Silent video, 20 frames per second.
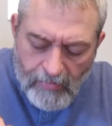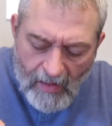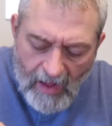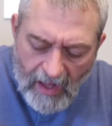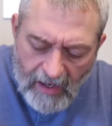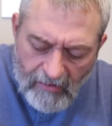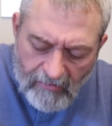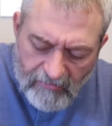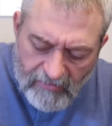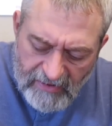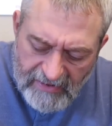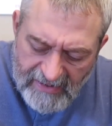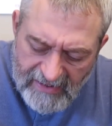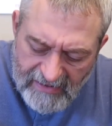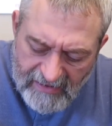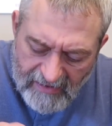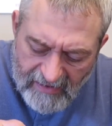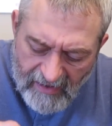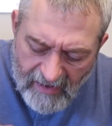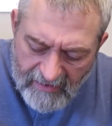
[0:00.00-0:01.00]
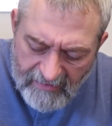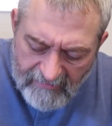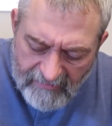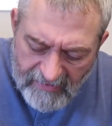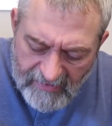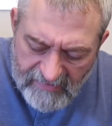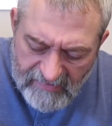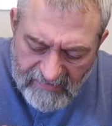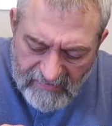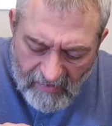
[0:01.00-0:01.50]
I don't really get a lot of
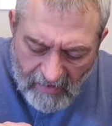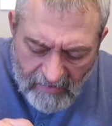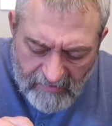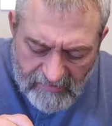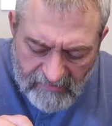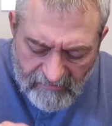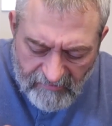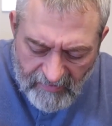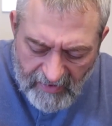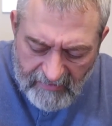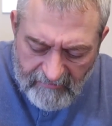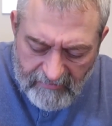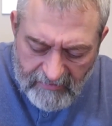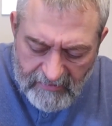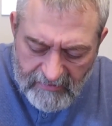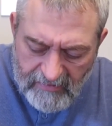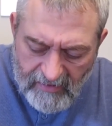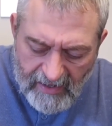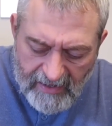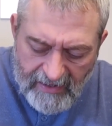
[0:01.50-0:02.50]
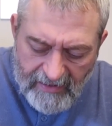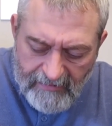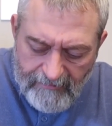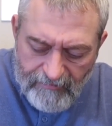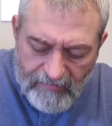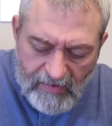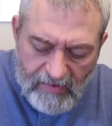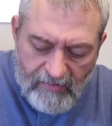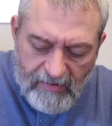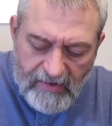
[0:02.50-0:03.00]
the sauce flavor. Like
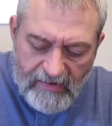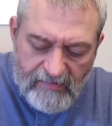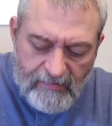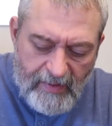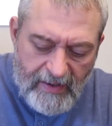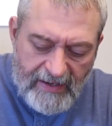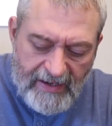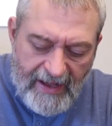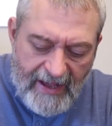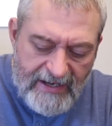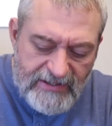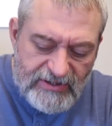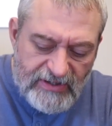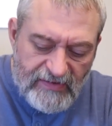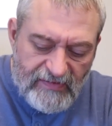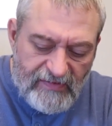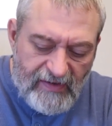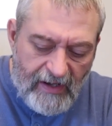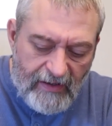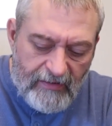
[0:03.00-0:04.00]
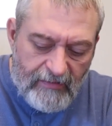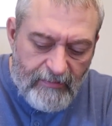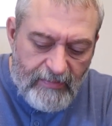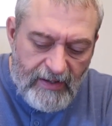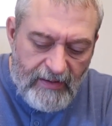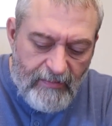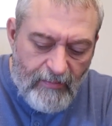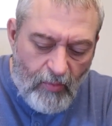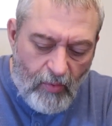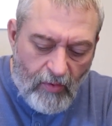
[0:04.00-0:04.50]
you would expect Asian style to
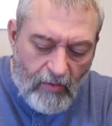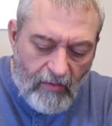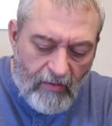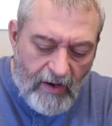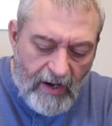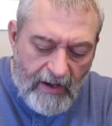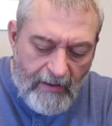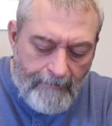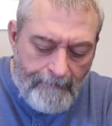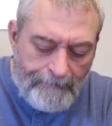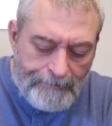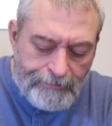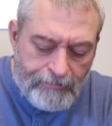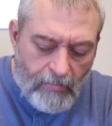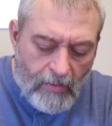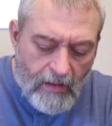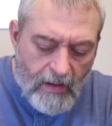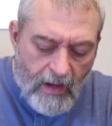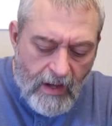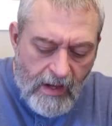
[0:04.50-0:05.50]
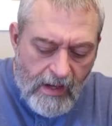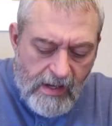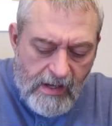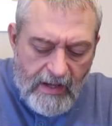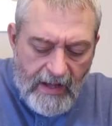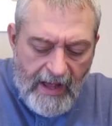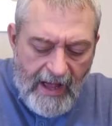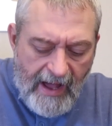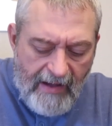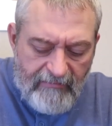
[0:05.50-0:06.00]
be more um,
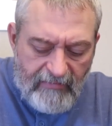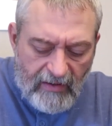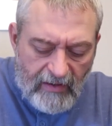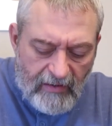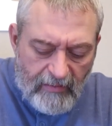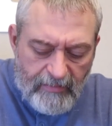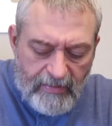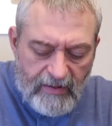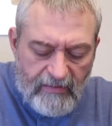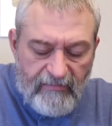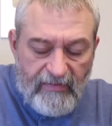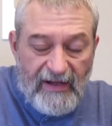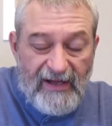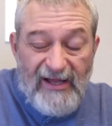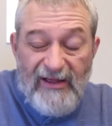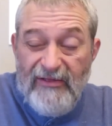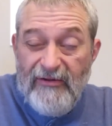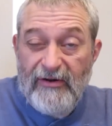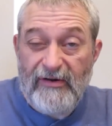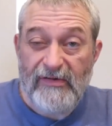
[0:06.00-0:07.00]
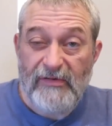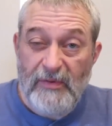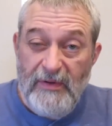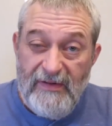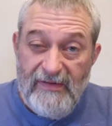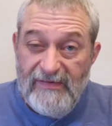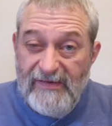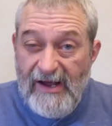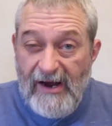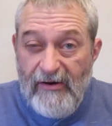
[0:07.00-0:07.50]
having a little bit of a, either a sweet
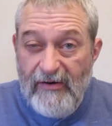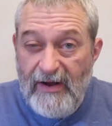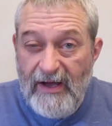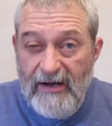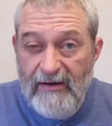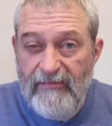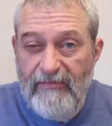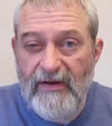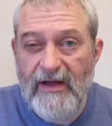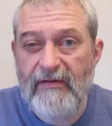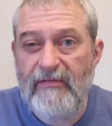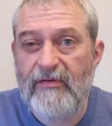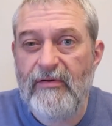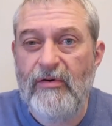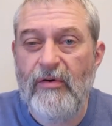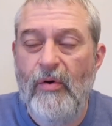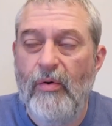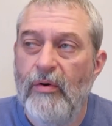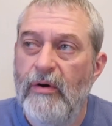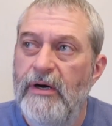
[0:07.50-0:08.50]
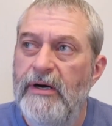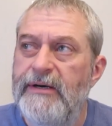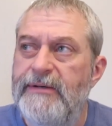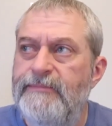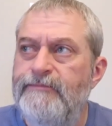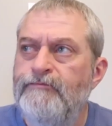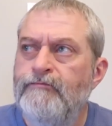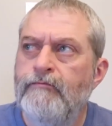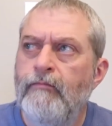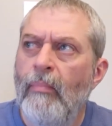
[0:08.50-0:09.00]
and sour kind of flavor or
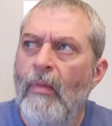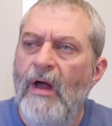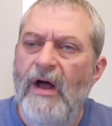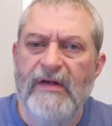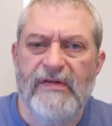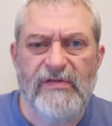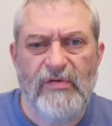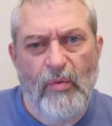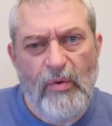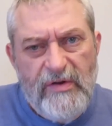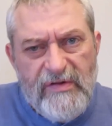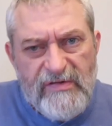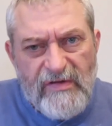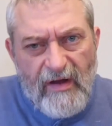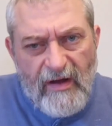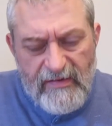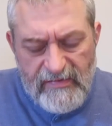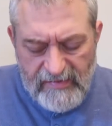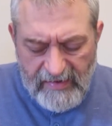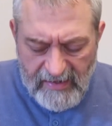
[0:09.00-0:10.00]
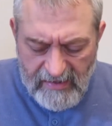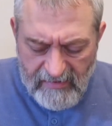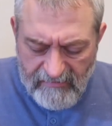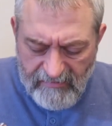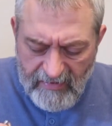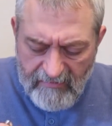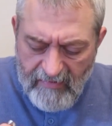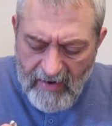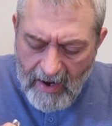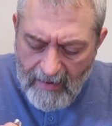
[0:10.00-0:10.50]
um, a soy sauce kind of
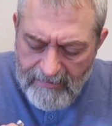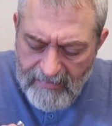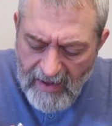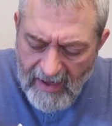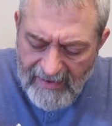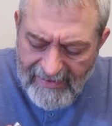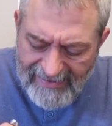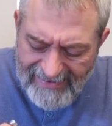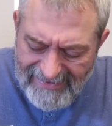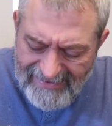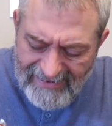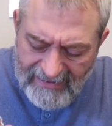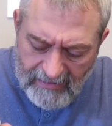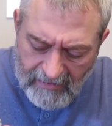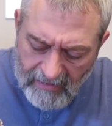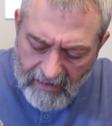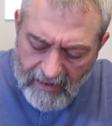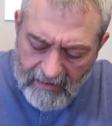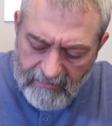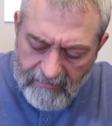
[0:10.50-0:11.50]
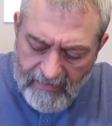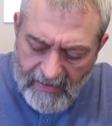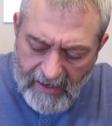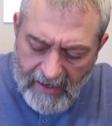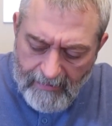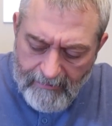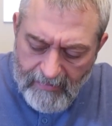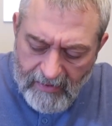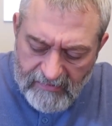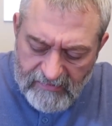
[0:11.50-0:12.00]
flavor. I'm not getting a lot of that.
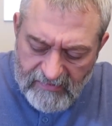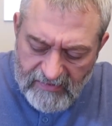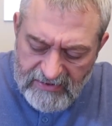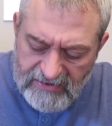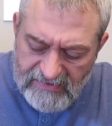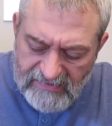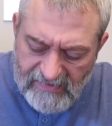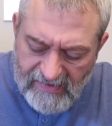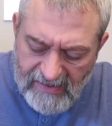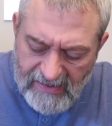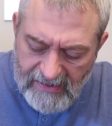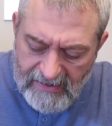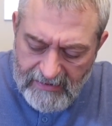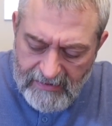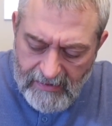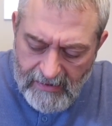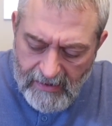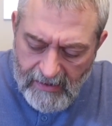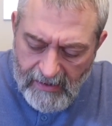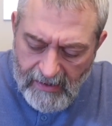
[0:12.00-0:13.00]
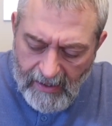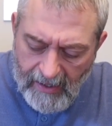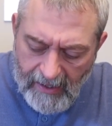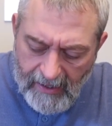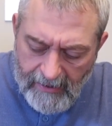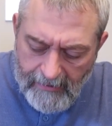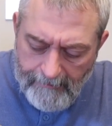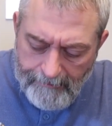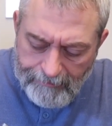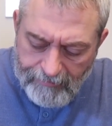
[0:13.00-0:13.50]
I'm mostly just getting
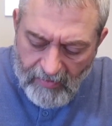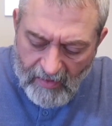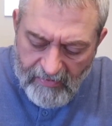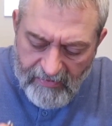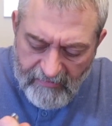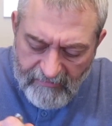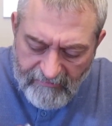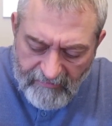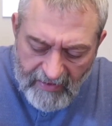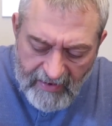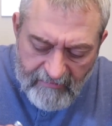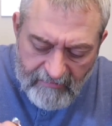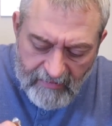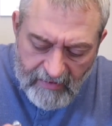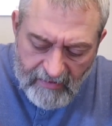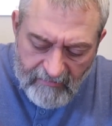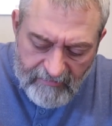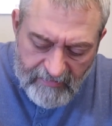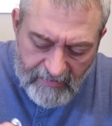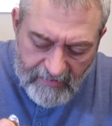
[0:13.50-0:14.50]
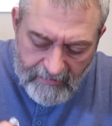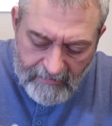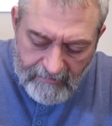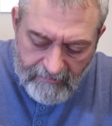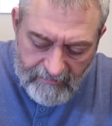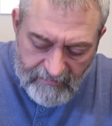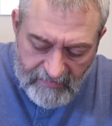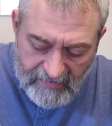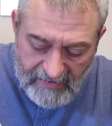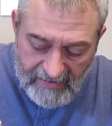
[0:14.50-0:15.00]
um, the flavor of the,
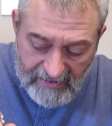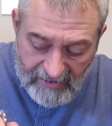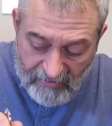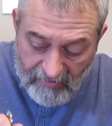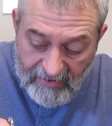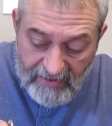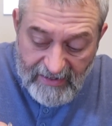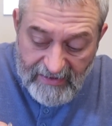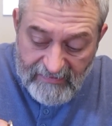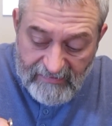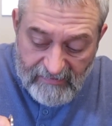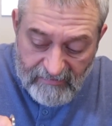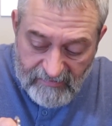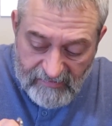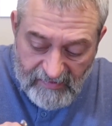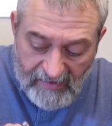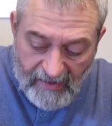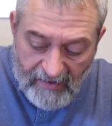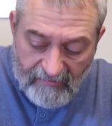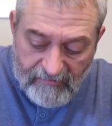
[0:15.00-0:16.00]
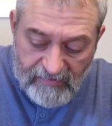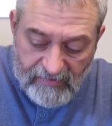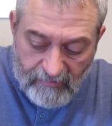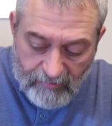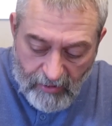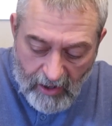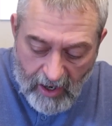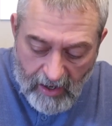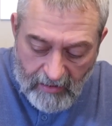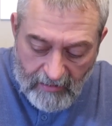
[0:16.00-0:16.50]
the ingredients themselves, the
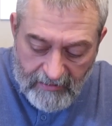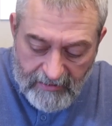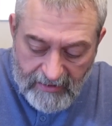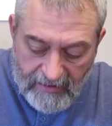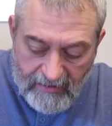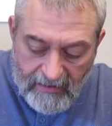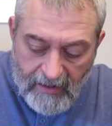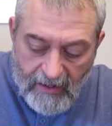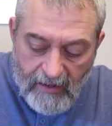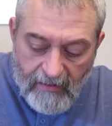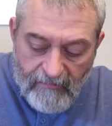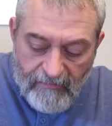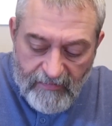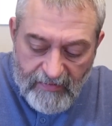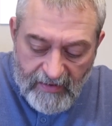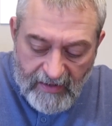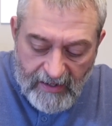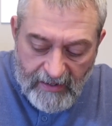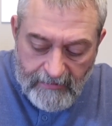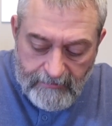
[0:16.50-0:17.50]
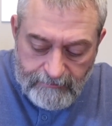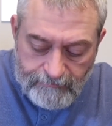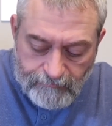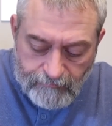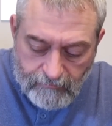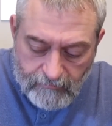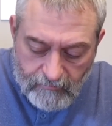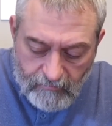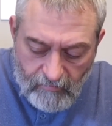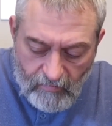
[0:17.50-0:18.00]
broccoli, the
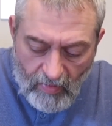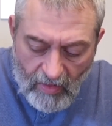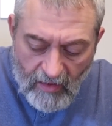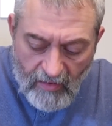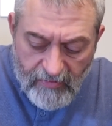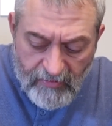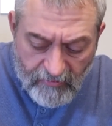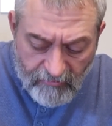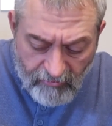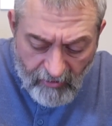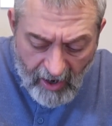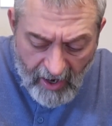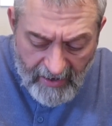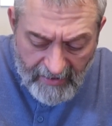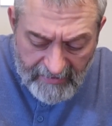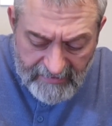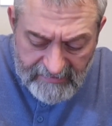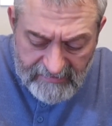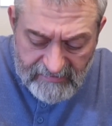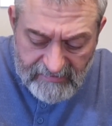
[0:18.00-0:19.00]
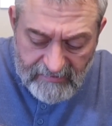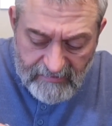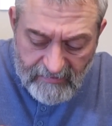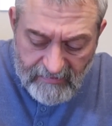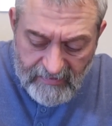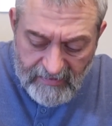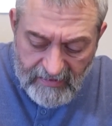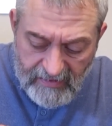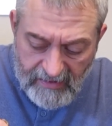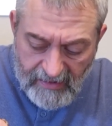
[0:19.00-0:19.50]
the rice,
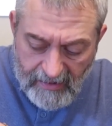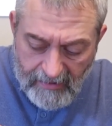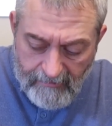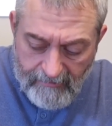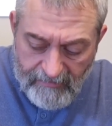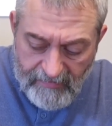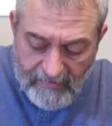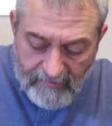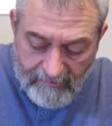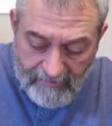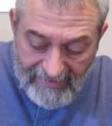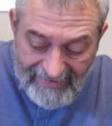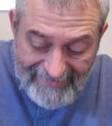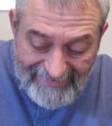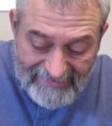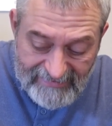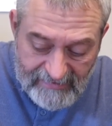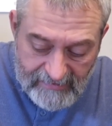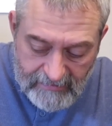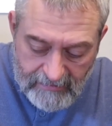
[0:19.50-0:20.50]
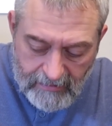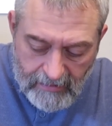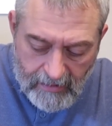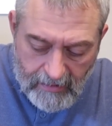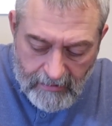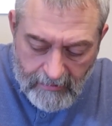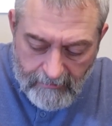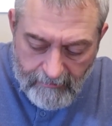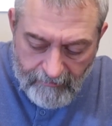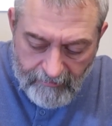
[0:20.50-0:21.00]
the, um, the meat.
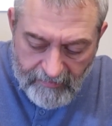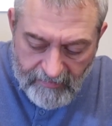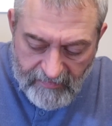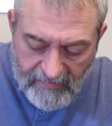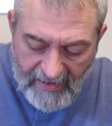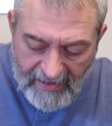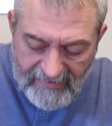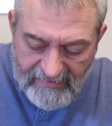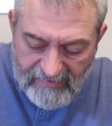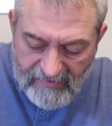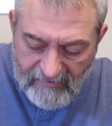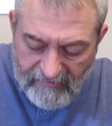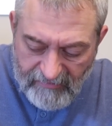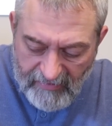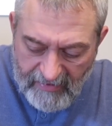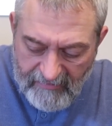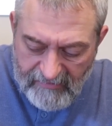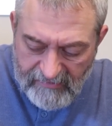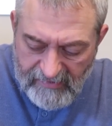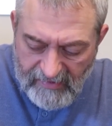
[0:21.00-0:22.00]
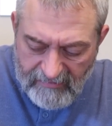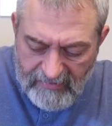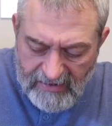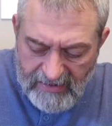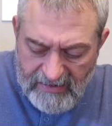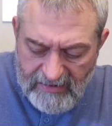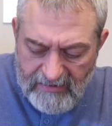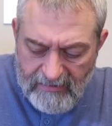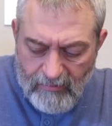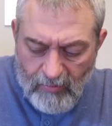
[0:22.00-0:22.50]
Um, that's the flavors I'm
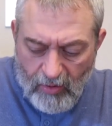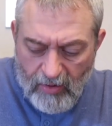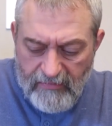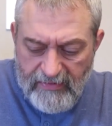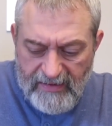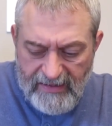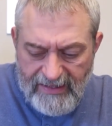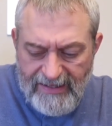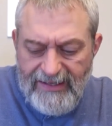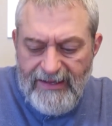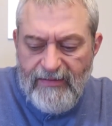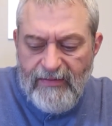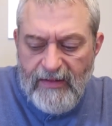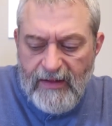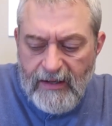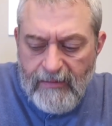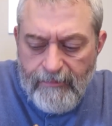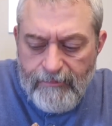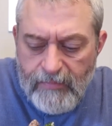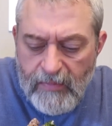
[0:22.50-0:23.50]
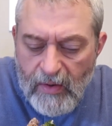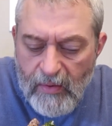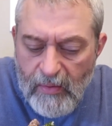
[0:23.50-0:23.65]
getting more than anything.